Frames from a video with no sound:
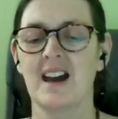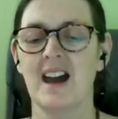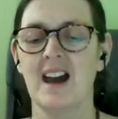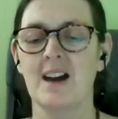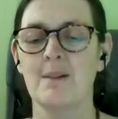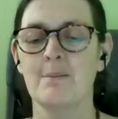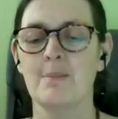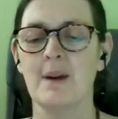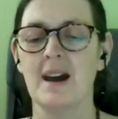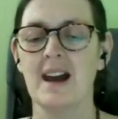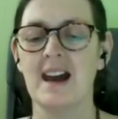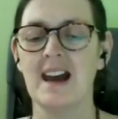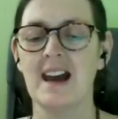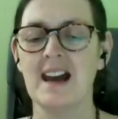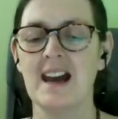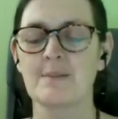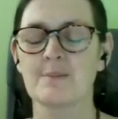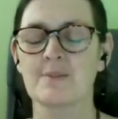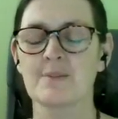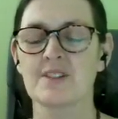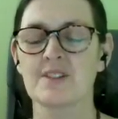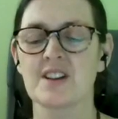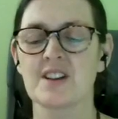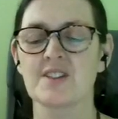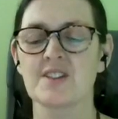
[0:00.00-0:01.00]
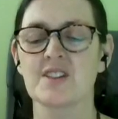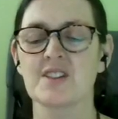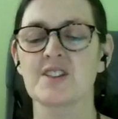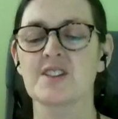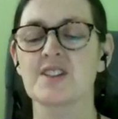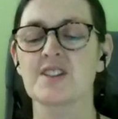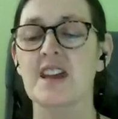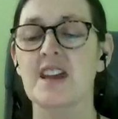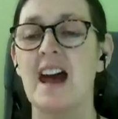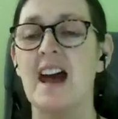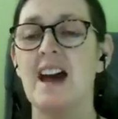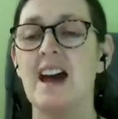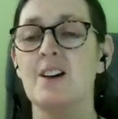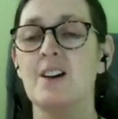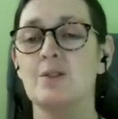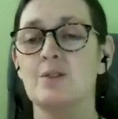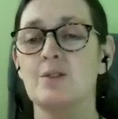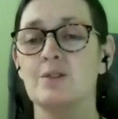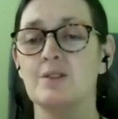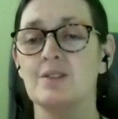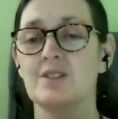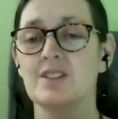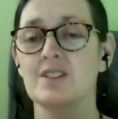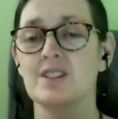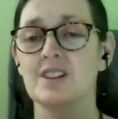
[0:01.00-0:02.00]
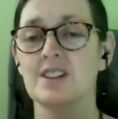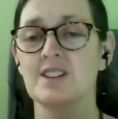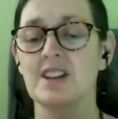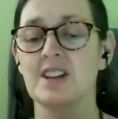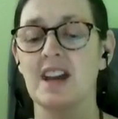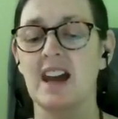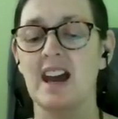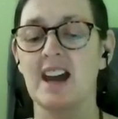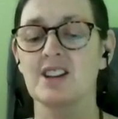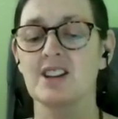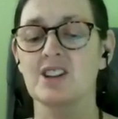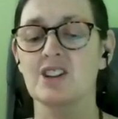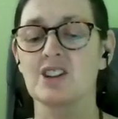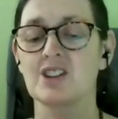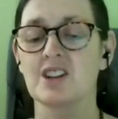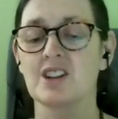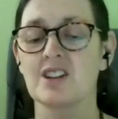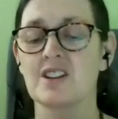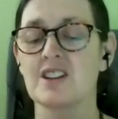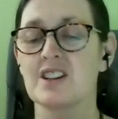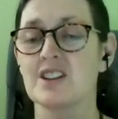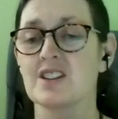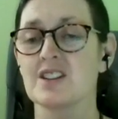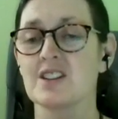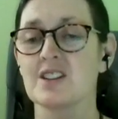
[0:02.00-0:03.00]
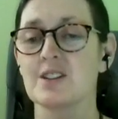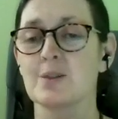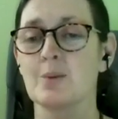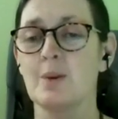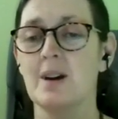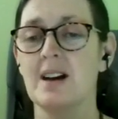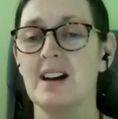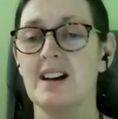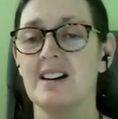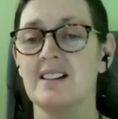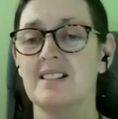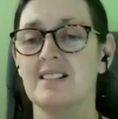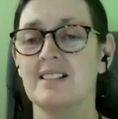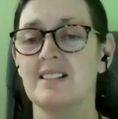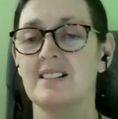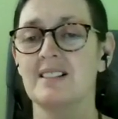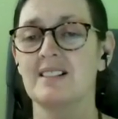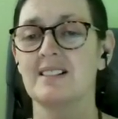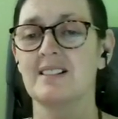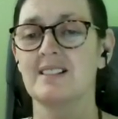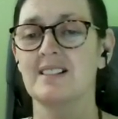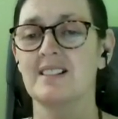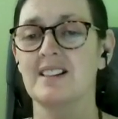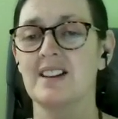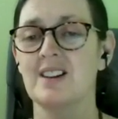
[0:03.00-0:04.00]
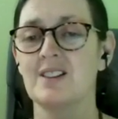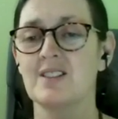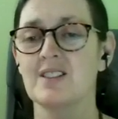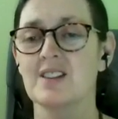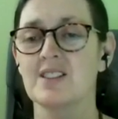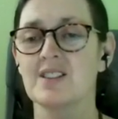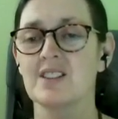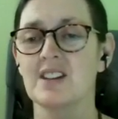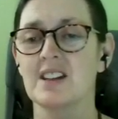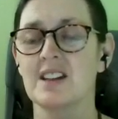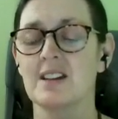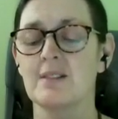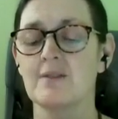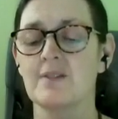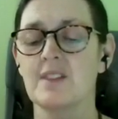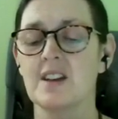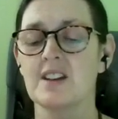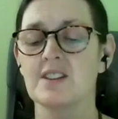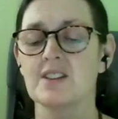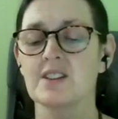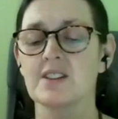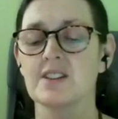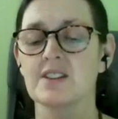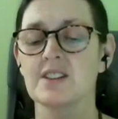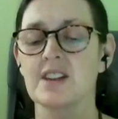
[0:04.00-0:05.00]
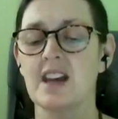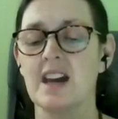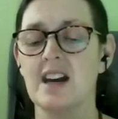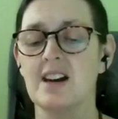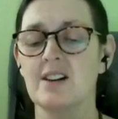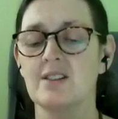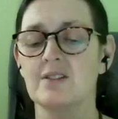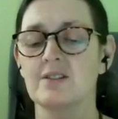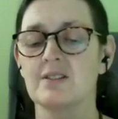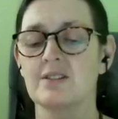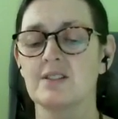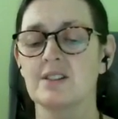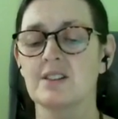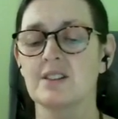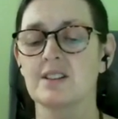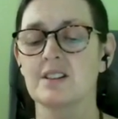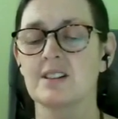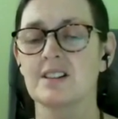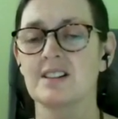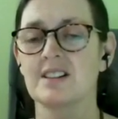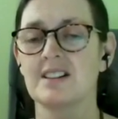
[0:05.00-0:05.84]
And perhaps there's a sound attached to this as well, noticing if there's a sound.